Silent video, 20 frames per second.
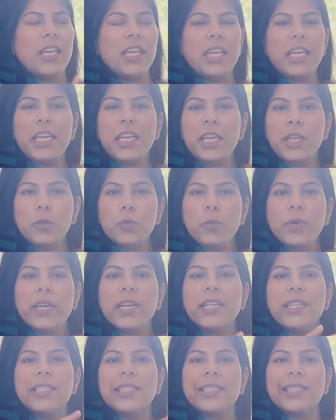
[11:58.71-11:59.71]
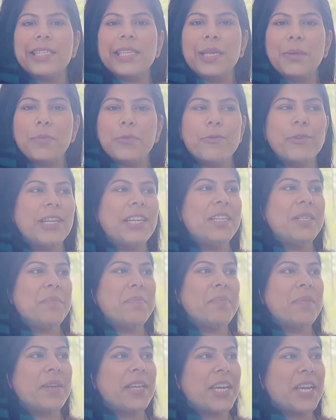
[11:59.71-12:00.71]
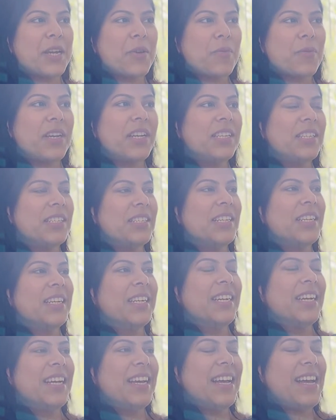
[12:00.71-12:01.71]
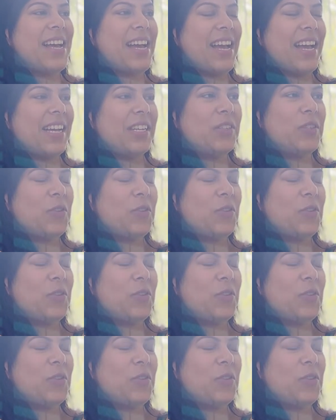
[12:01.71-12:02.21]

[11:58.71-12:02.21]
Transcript: eat well, sleep well, play well, and